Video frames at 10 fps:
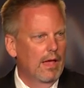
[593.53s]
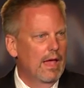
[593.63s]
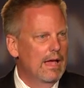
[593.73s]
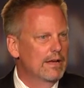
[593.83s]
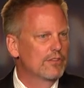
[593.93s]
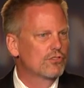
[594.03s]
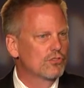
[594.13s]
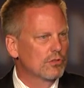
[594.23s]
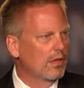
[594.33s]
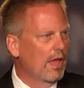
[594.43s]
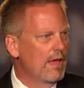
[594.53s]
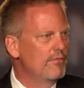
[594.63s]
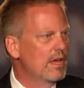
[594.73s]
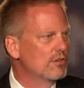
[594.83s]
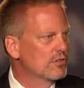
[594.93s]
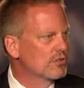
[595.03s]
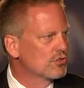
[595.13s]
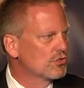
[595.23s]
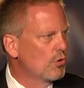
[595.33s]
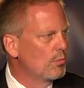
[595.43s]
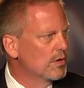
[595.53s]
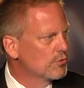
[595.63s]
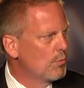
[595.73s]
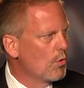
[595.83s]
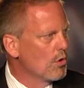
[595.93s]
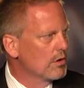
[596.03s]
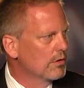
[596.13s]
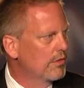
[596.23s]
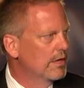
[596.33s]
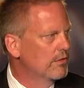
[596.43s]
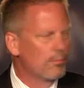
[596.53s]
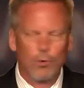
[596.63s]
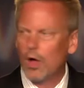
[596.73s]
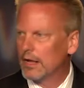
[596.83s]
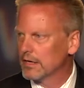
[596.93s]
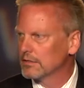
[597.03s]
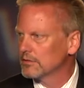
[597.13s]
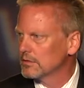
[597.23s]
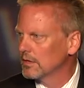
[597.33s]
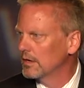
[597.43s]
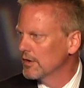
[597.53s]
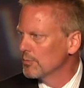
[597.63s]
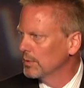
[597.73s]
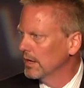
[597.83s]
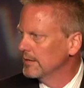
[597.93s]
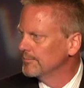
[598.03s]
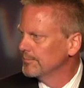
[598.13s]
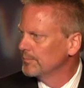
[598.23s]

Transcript: And it's, aviation is so much more than the product an airplane.